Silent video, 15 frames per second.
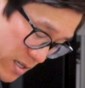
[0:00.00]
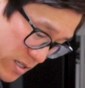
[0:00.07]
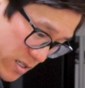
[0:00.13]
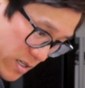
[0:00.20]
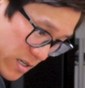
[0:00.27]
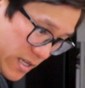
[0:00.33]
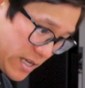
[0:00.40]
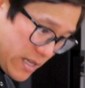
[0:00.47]

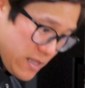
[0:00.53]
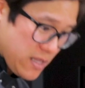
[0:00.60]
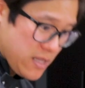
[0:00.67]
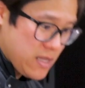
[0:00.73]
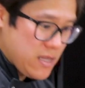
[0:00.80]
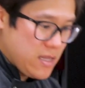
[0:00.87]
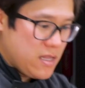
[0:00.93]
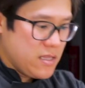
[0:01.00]
so that
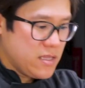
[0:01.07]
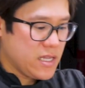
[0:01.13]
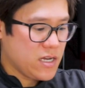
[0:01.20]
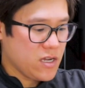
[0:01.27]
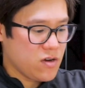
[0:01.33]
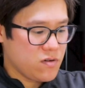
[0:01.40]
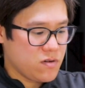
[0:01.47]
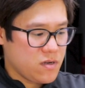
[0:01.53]
they
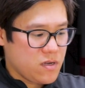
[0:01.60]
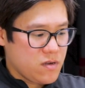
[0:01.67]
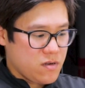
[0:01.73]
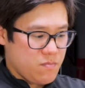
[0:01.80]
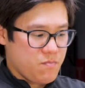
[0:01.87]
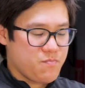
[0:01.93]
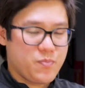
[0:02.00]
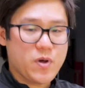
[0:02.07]
don't
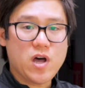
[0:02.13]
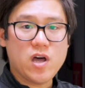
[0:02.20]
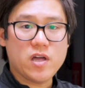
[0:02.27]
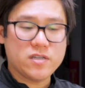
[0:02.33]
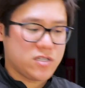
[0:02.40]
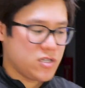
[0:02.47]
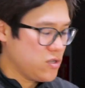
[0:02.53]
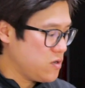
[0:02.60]

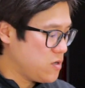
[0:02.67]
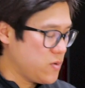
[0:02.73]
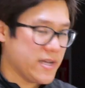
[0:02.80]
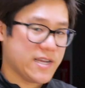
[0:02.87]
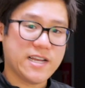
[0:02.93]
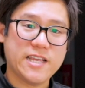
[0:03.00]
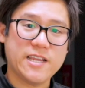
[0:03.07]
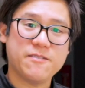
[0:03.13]
burn too
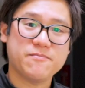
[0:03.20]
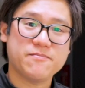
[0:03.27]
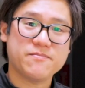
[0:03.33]
quickly.